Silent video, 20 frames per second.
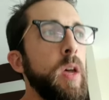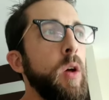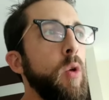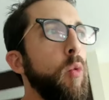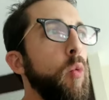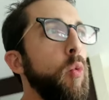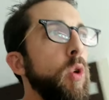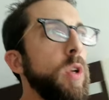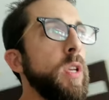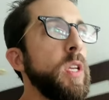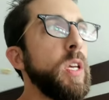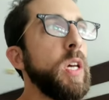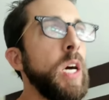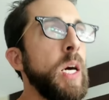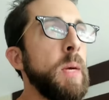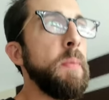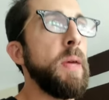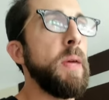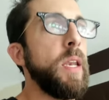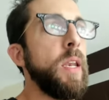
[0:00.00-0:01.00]
would
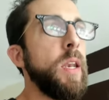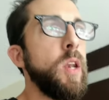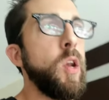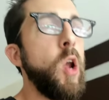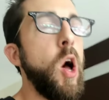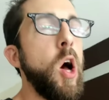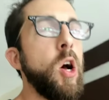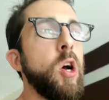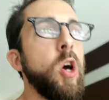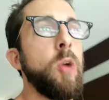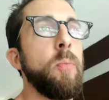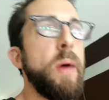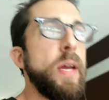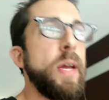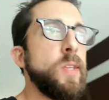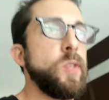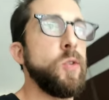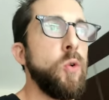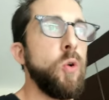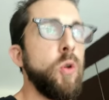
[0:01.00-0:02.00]
come and knock on my
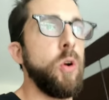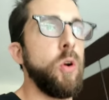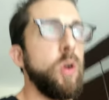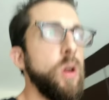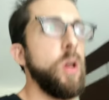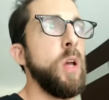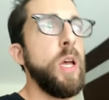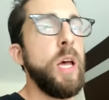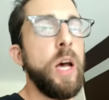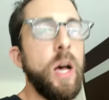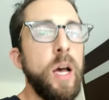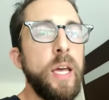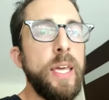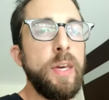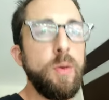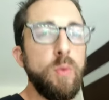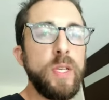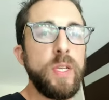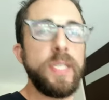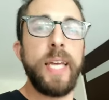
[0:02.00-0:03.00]
door. He
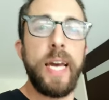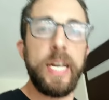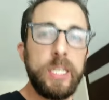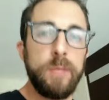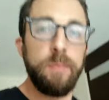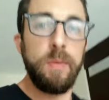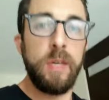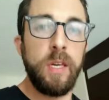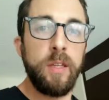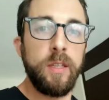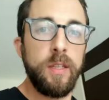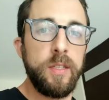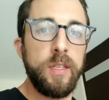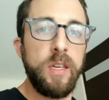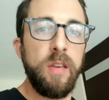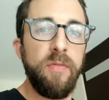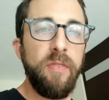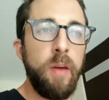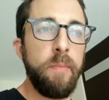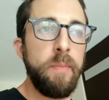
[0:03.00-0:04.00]
would text me to see
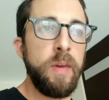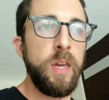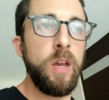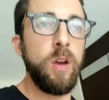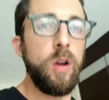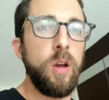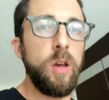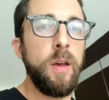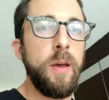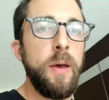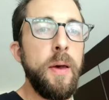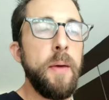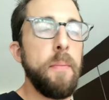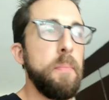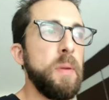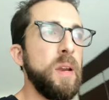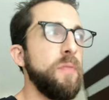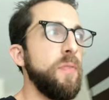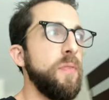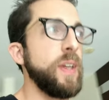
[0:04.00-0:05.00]
if I'm here.
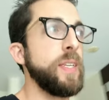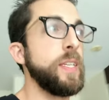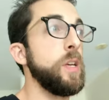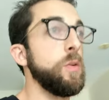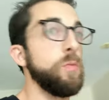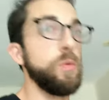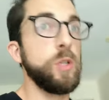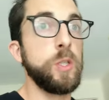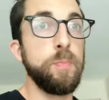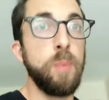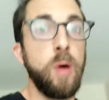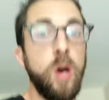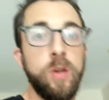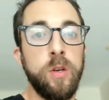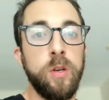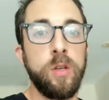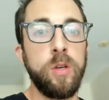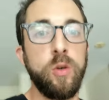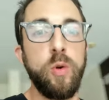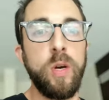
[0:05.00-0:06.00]
But if I didn't
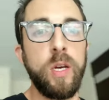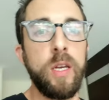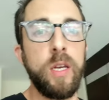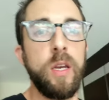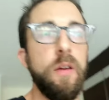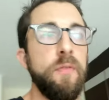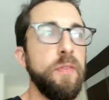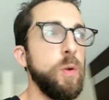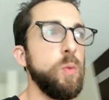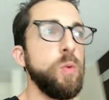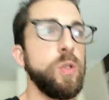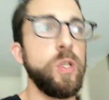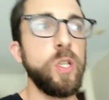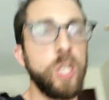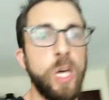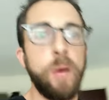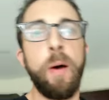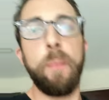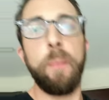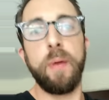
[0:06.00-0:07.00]
respond quick enough, he would just
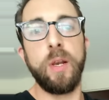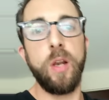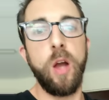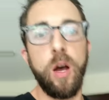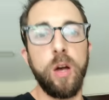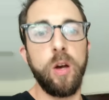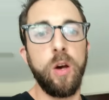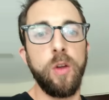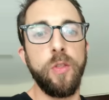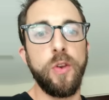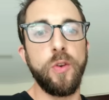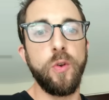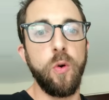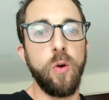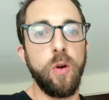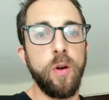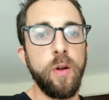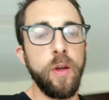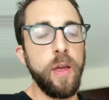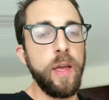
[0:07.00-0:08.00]
come up and knock on the
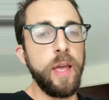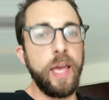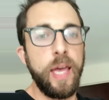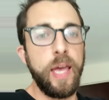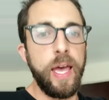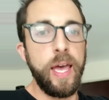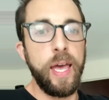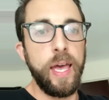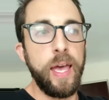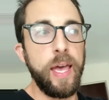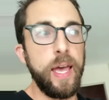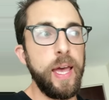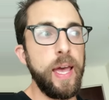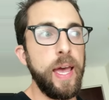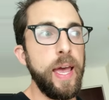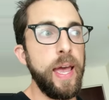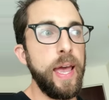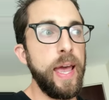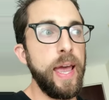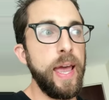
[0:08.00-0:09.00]
door.
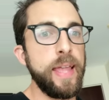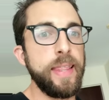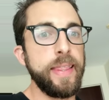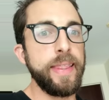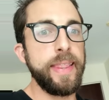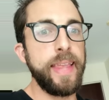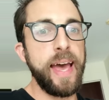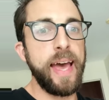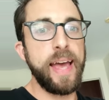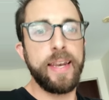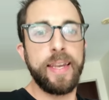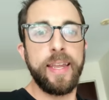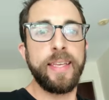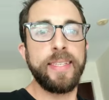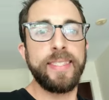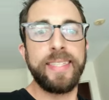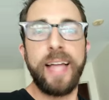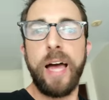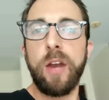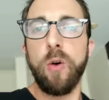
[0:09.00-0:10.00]
And that
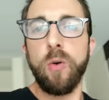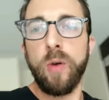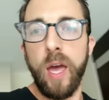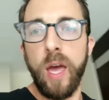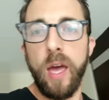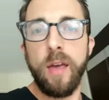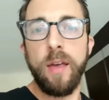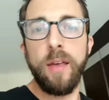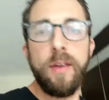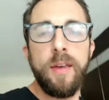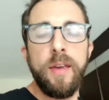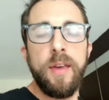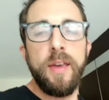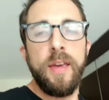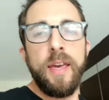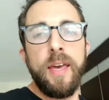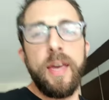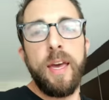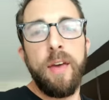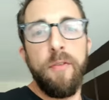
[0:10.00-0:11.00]
is not okay.
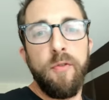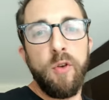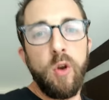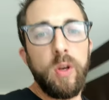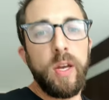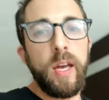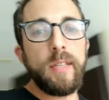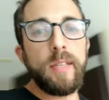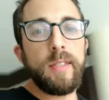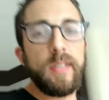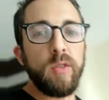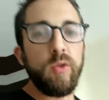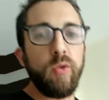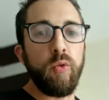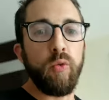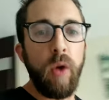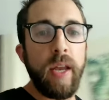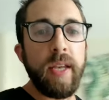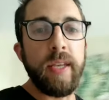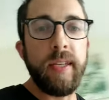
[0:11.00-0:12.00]
If your guest is
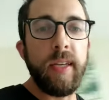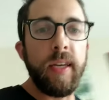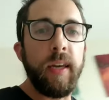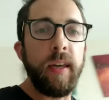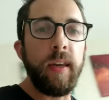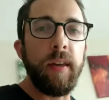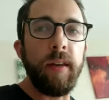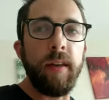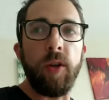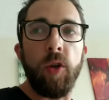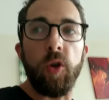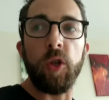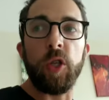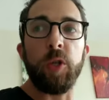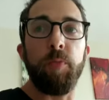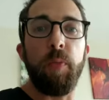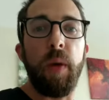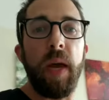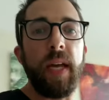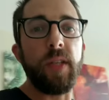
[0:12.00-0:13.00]
renting your
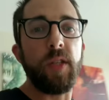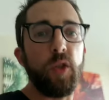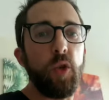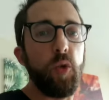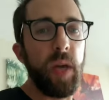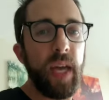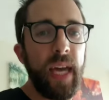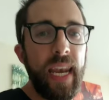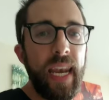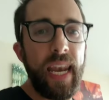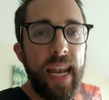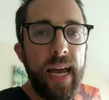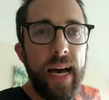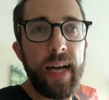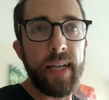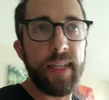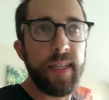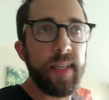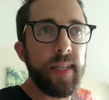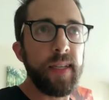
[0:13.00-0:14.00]
space, you
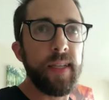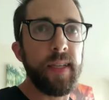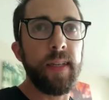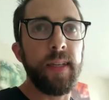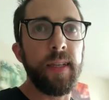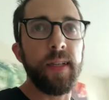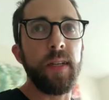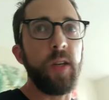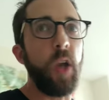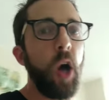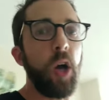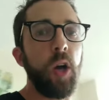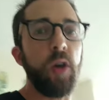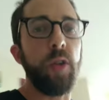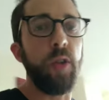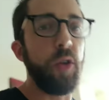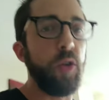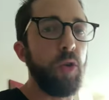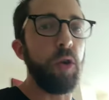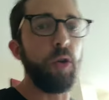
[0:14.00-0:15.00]
cannot knock on
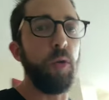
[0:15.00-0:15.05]
the door